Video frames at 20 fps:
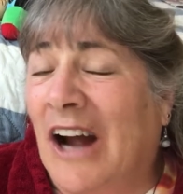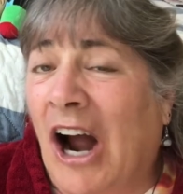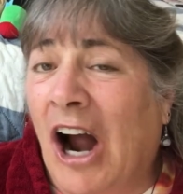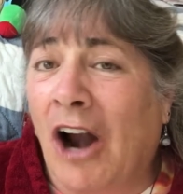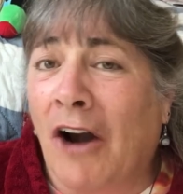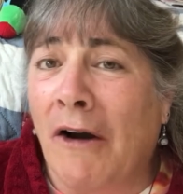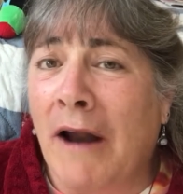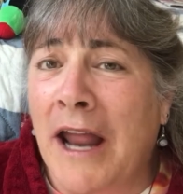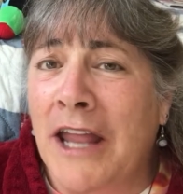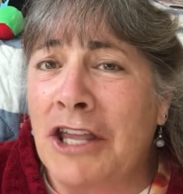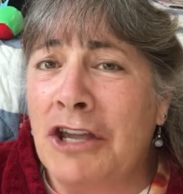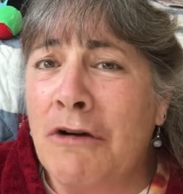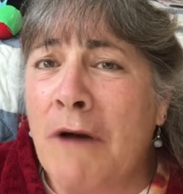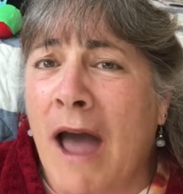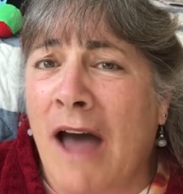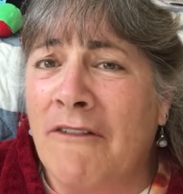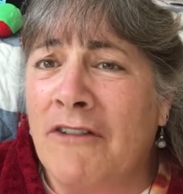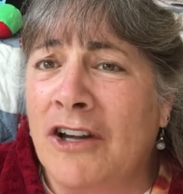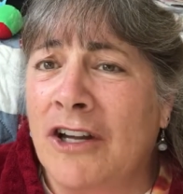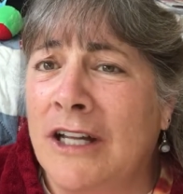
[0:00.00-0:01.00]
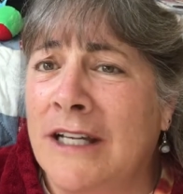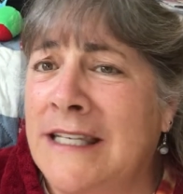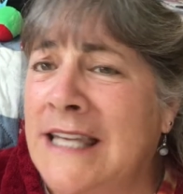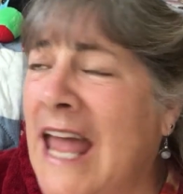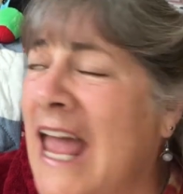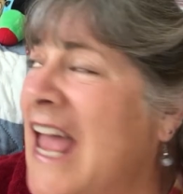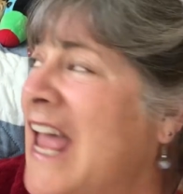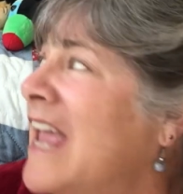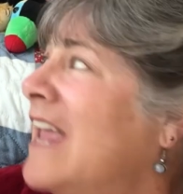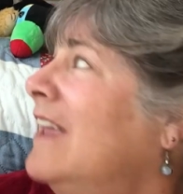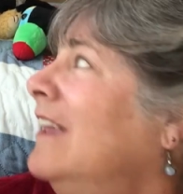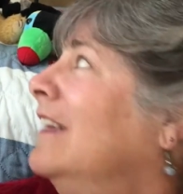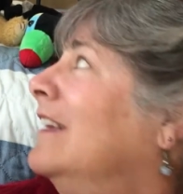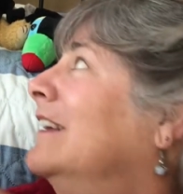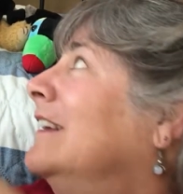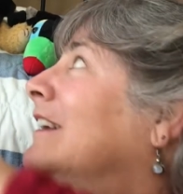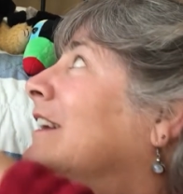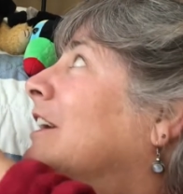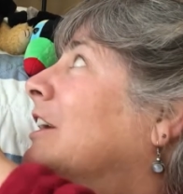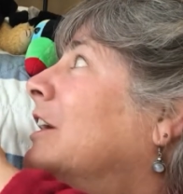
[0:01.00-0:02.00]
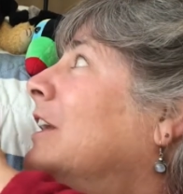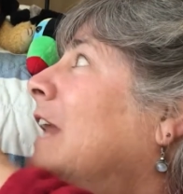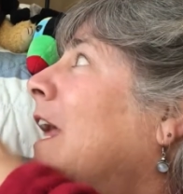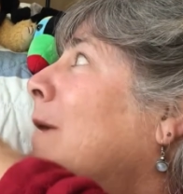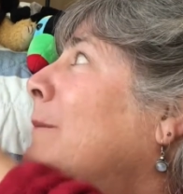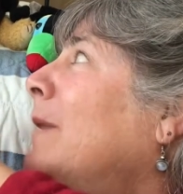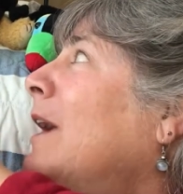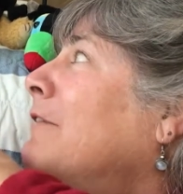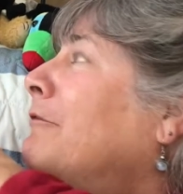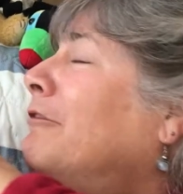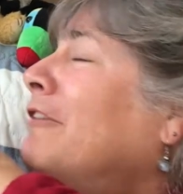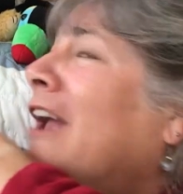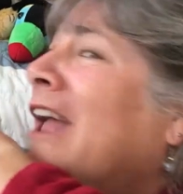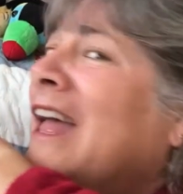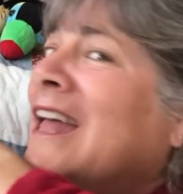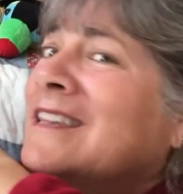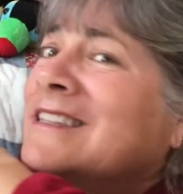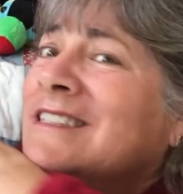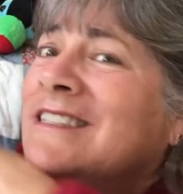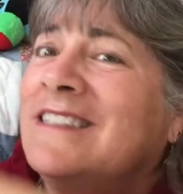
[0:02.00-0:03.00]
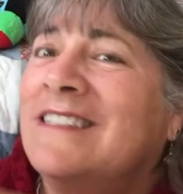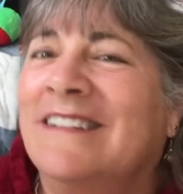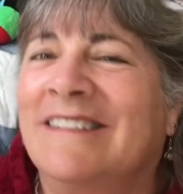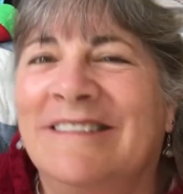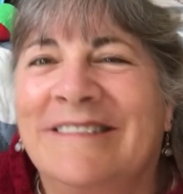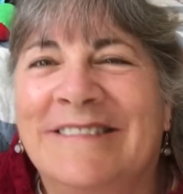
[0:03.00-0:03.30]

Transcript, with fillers: All right, you have a good day. Good night, my friends.